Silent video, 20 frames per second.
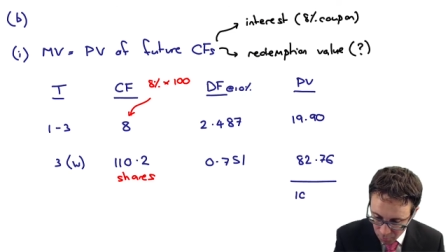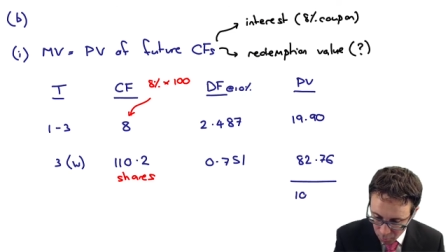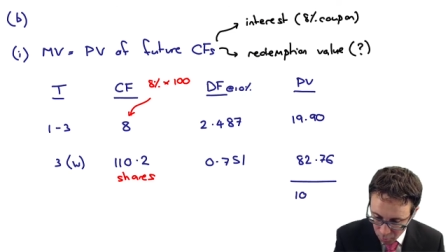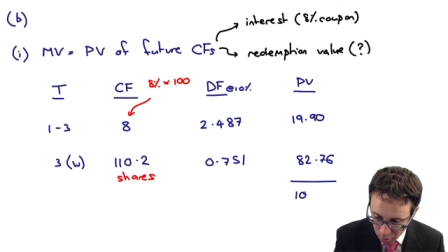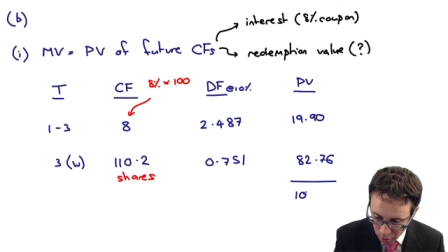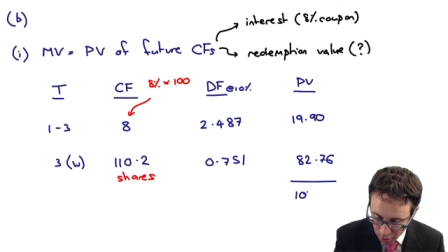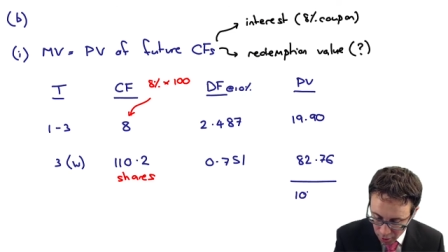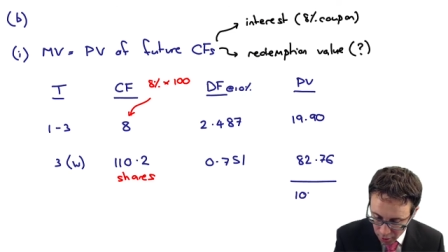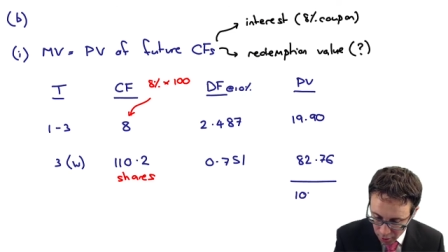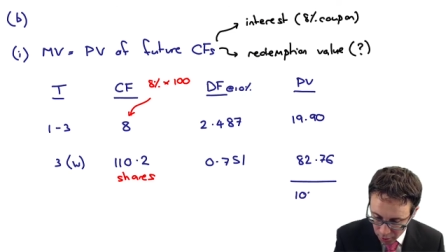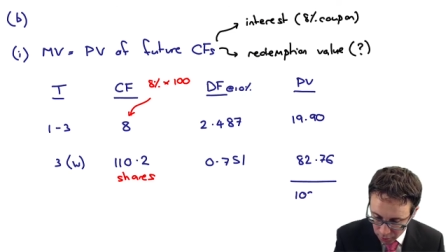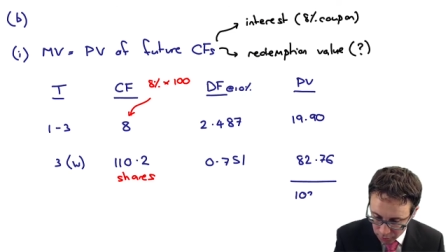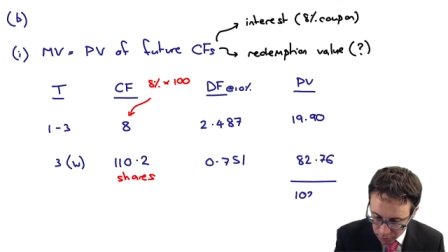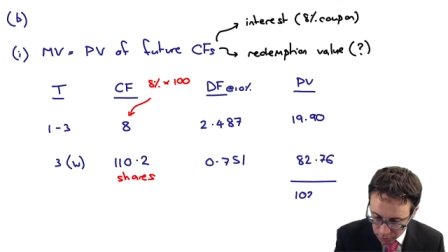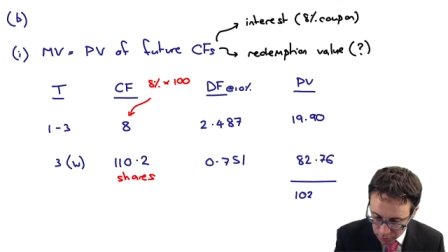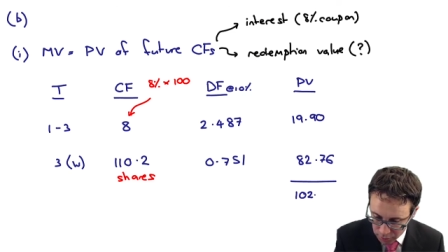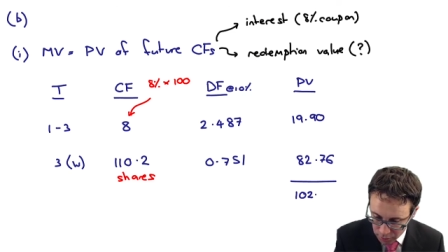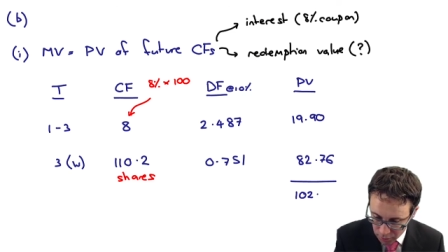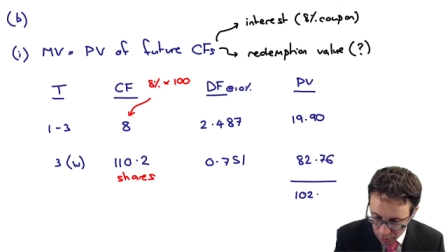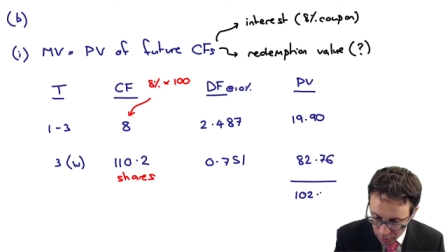
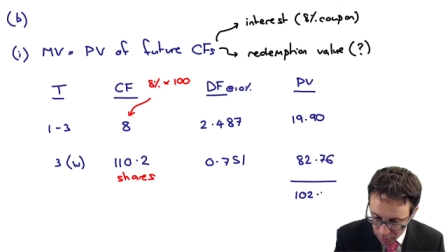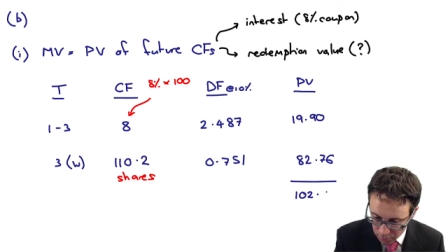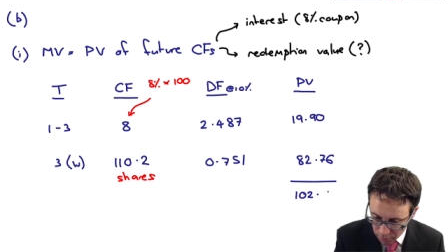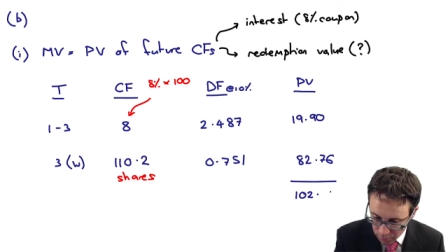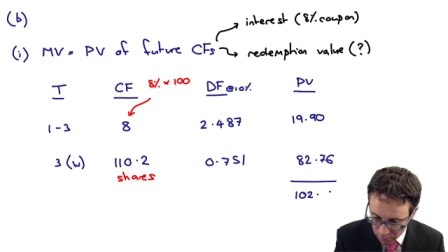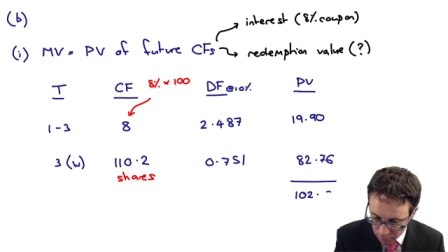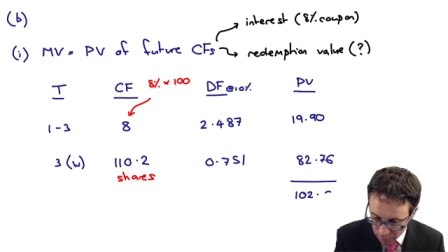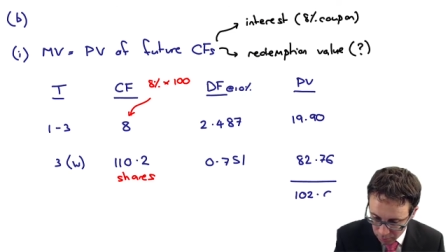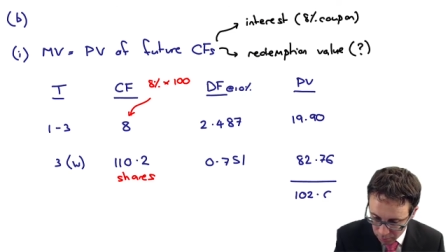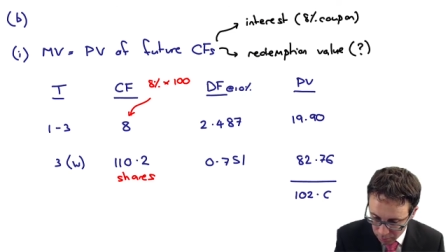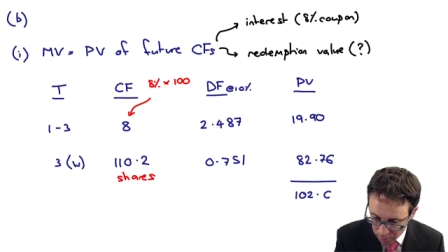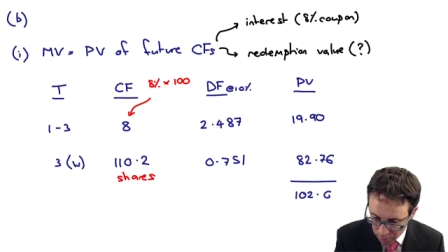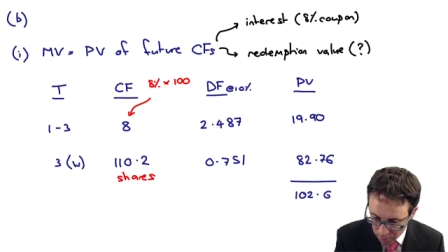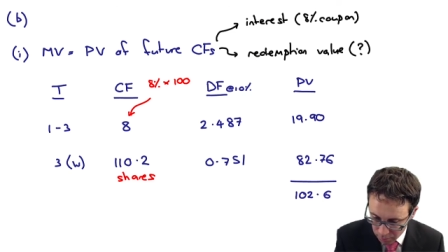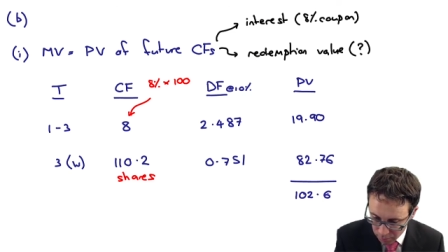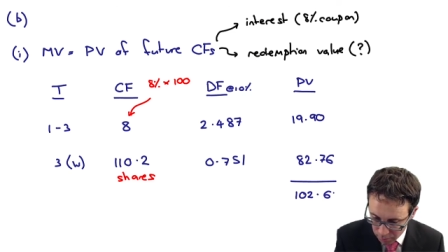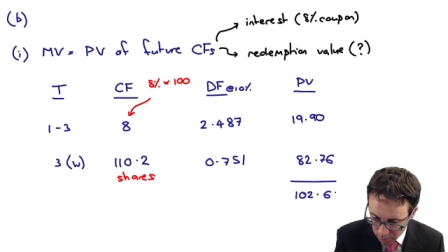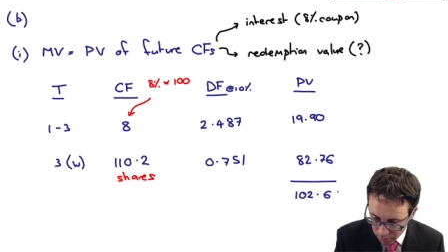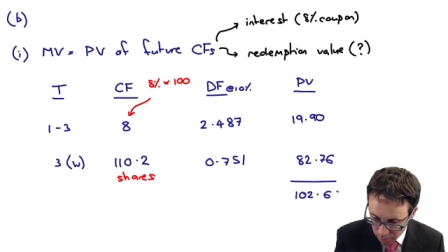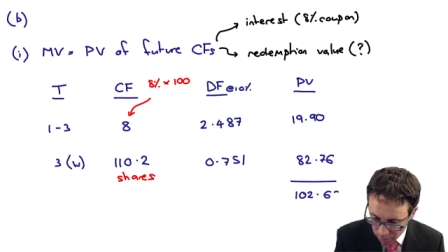
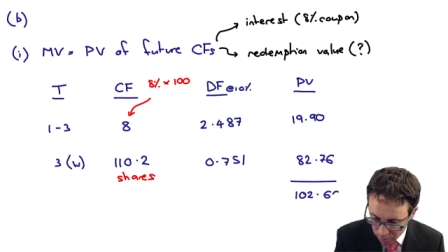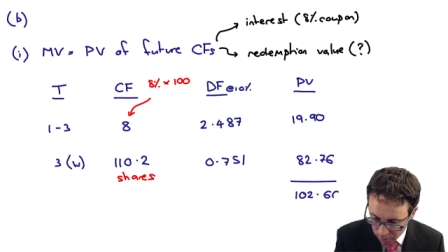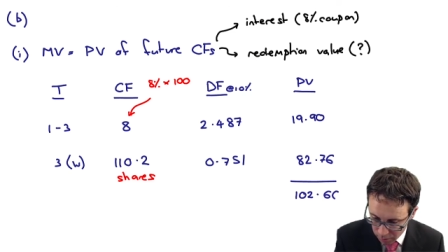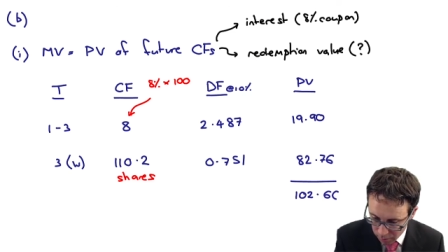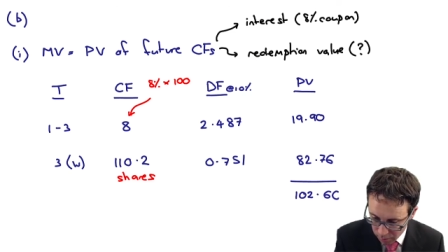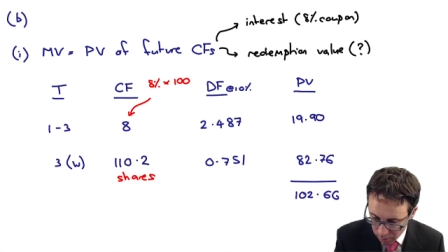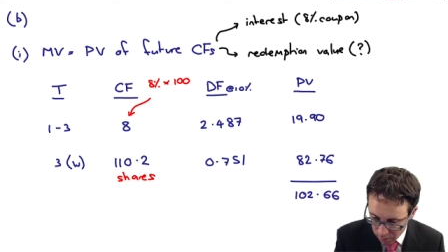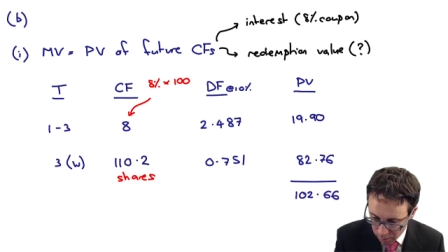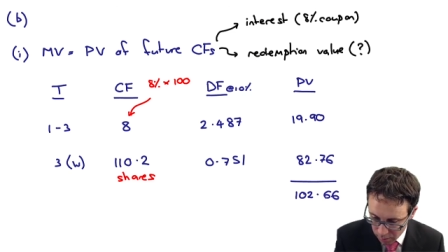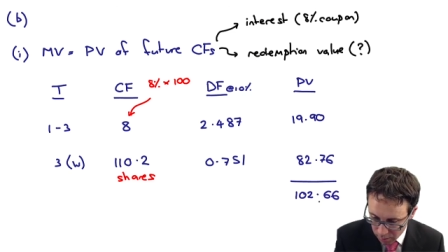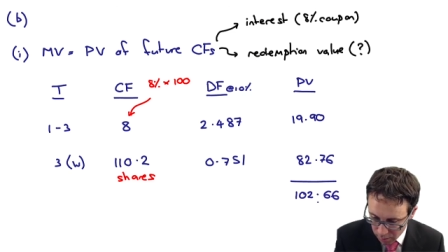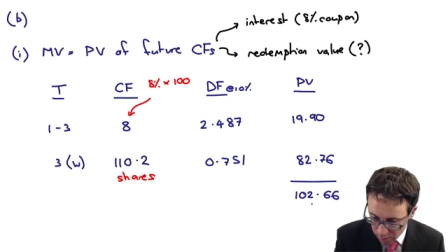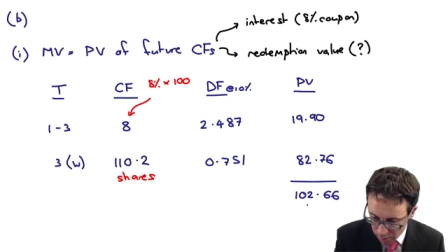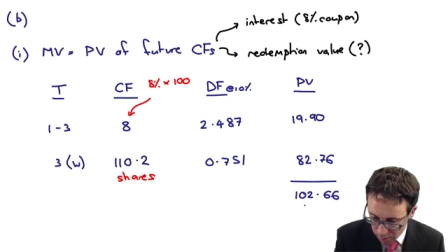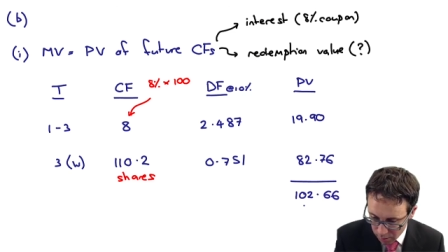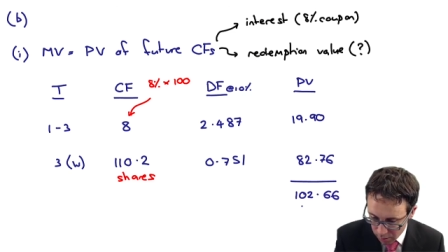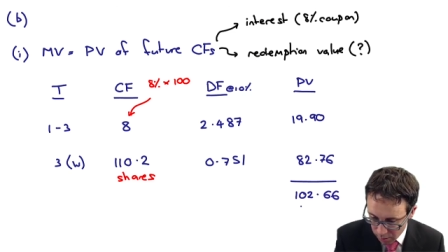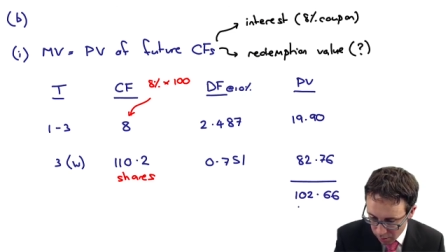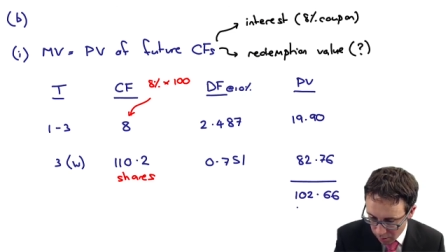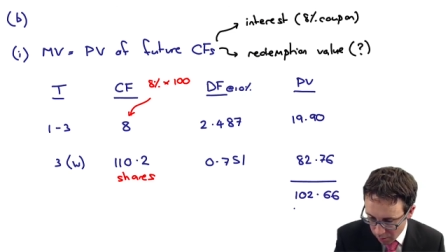
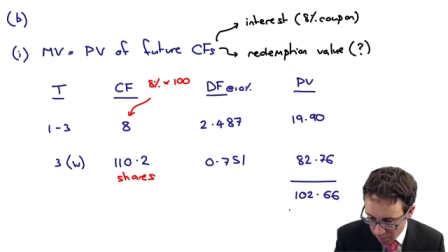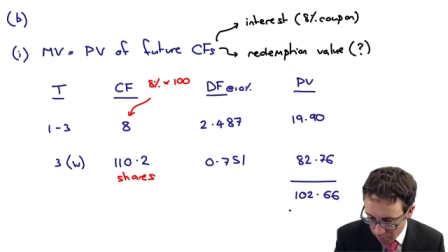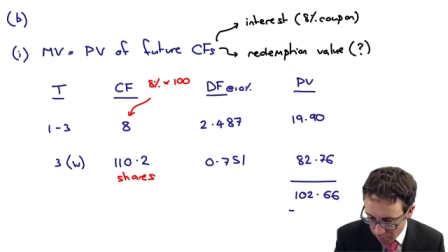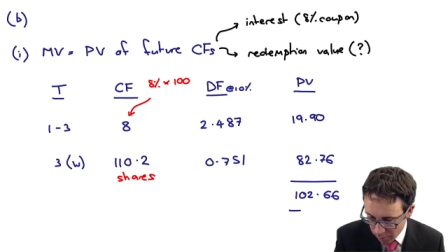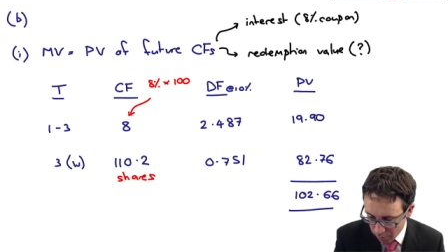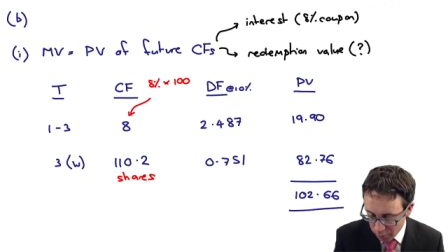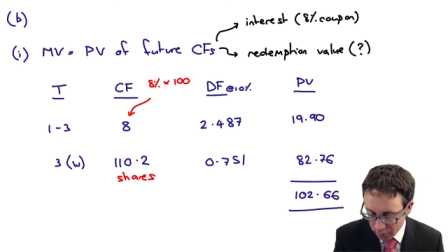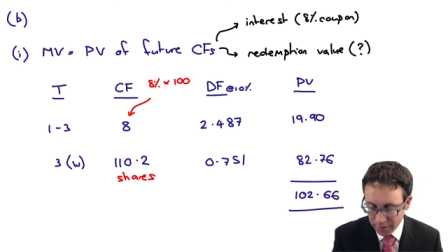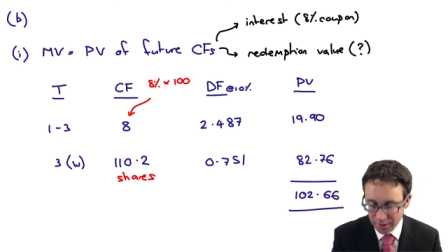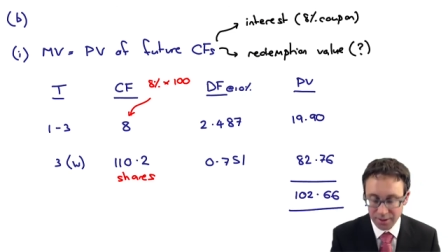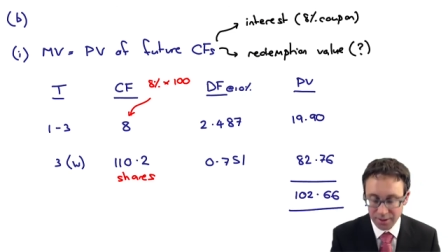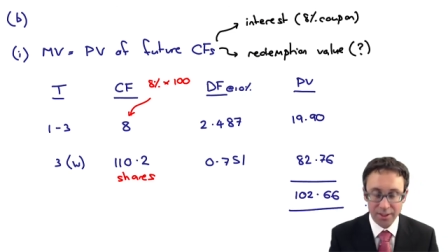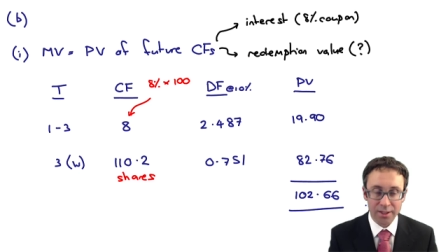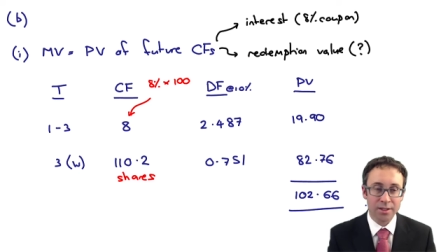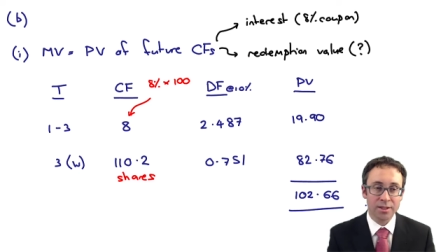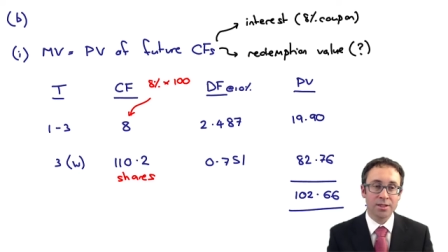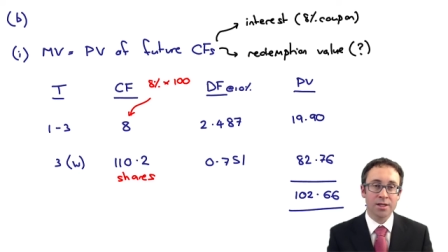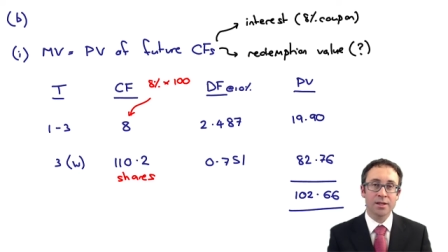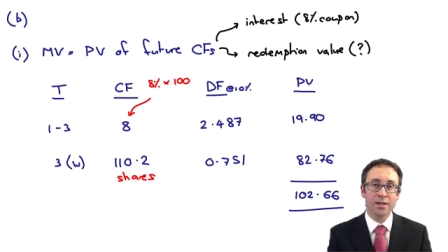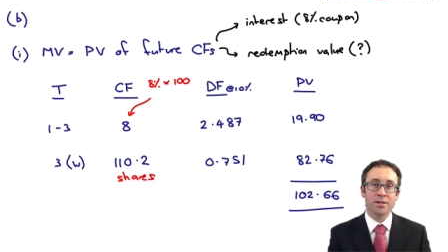
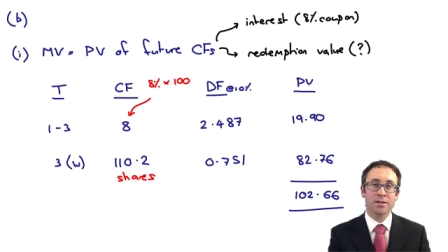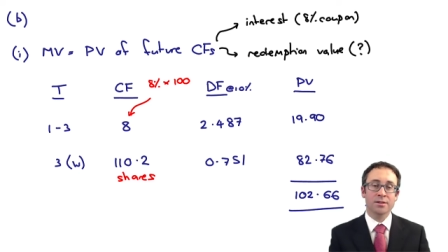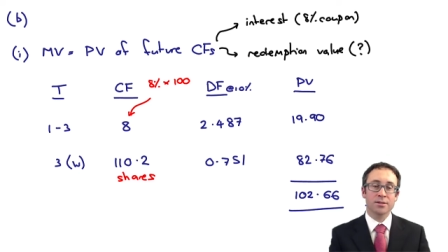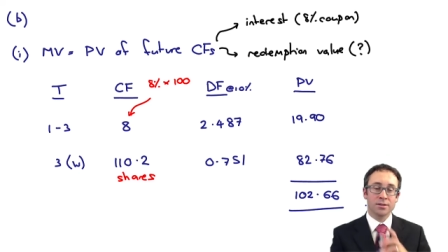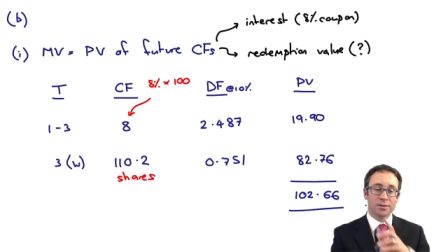102.66?